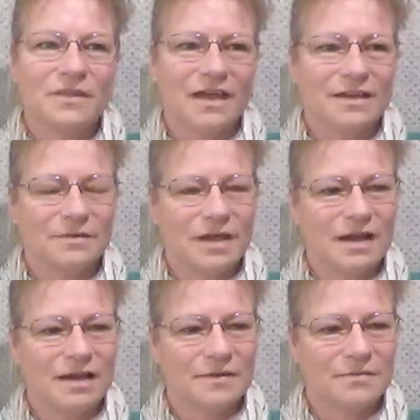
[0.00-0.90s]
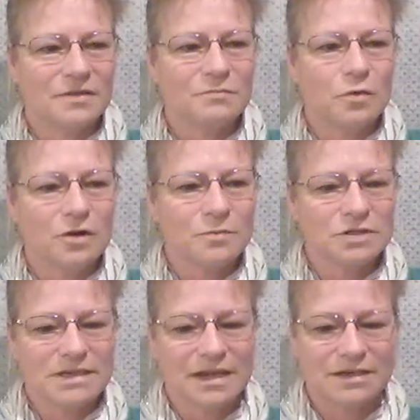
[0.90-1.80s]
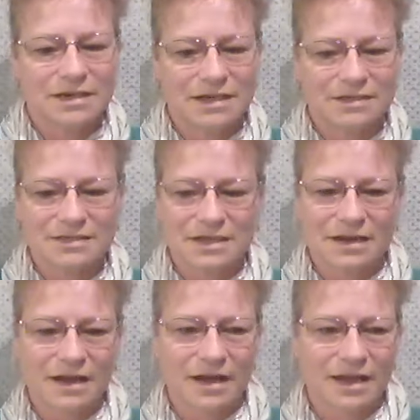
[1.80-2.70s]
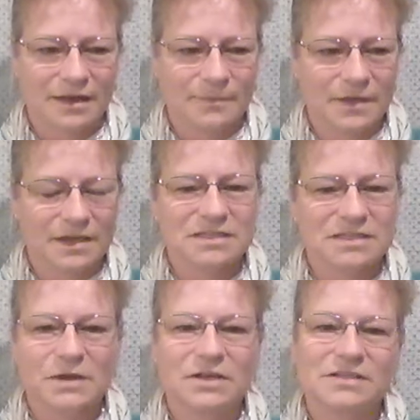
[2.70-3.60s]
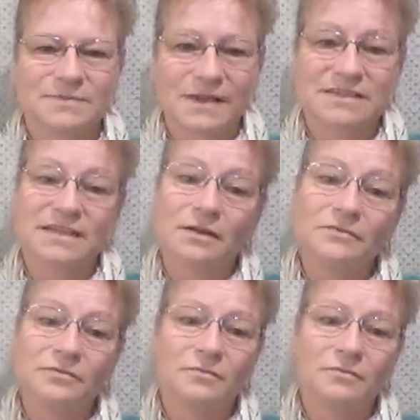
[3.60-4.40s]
that um, the more modalities that I experience myself,